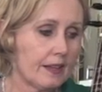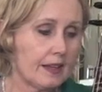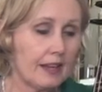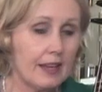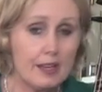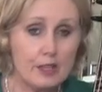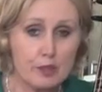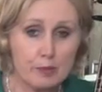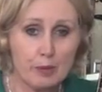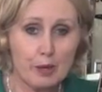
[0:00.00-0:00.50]

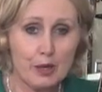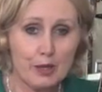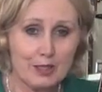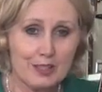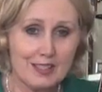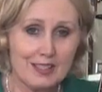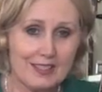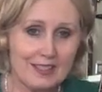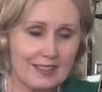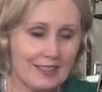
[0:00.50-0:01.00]
each part
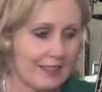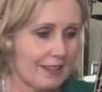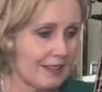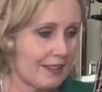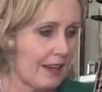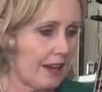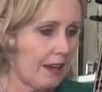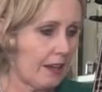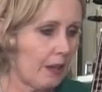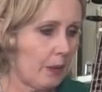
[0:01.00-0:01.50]
is
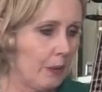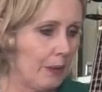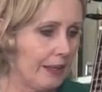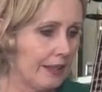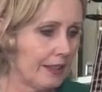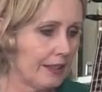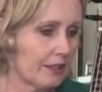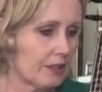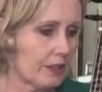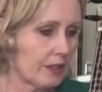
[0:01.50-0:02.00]
echoing
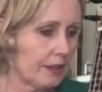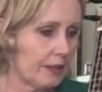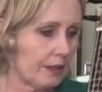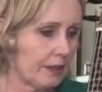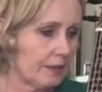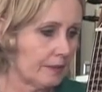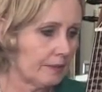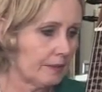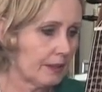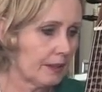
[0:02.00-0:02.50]
each
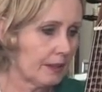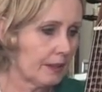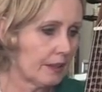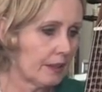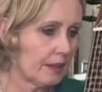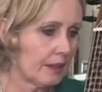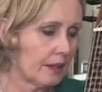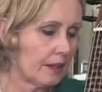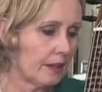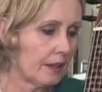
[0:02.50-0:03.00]
other.
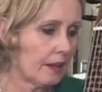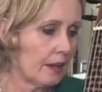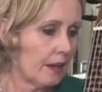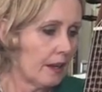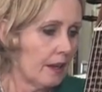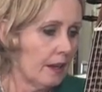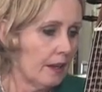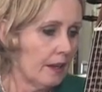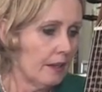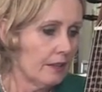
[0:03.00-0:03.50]

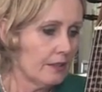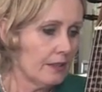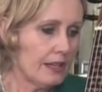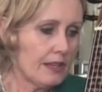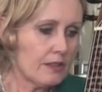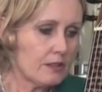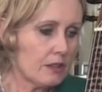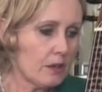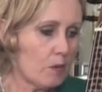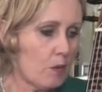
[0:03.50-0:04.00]
So
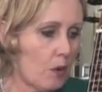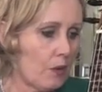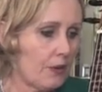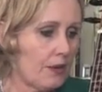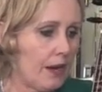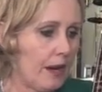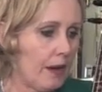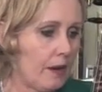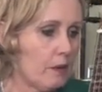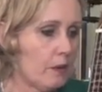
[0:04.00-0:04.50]
let's go on
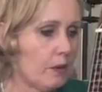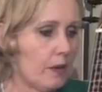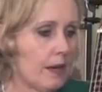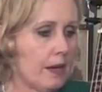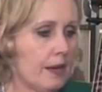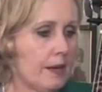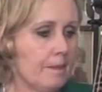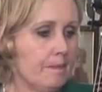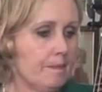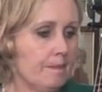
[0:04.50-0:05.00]
now.
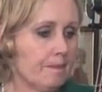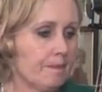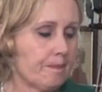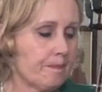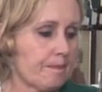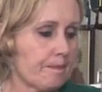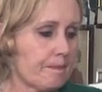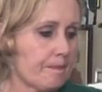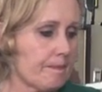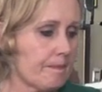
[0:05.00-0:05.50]

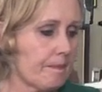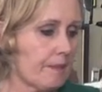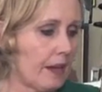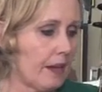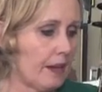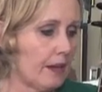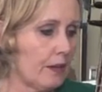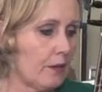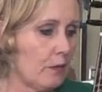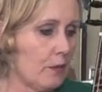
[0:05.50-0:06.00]

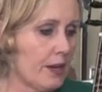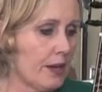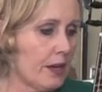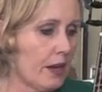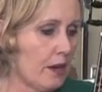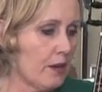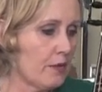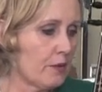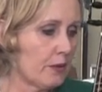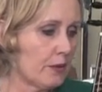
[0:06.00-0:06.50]
If we
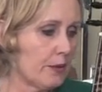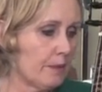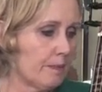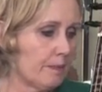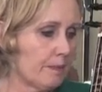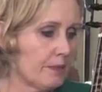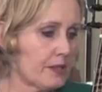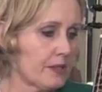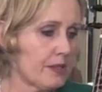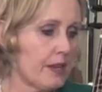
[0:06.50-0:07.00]
go
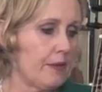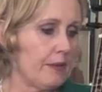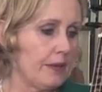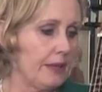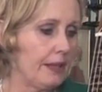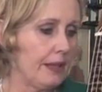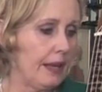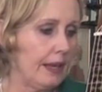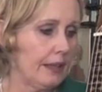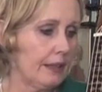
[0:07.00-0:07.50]
from
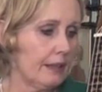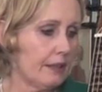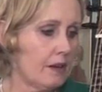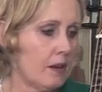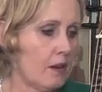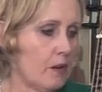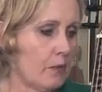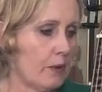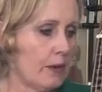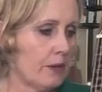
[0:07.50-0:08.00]
seven then,
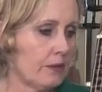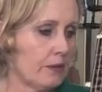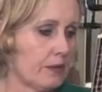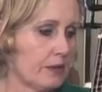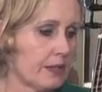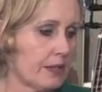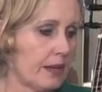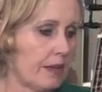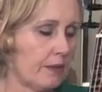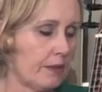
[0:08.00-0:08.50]
halfway through
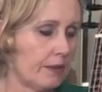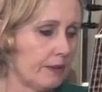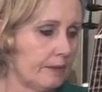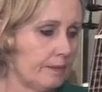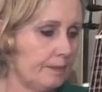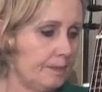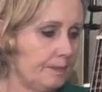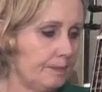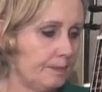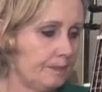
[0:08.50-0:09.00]
seven.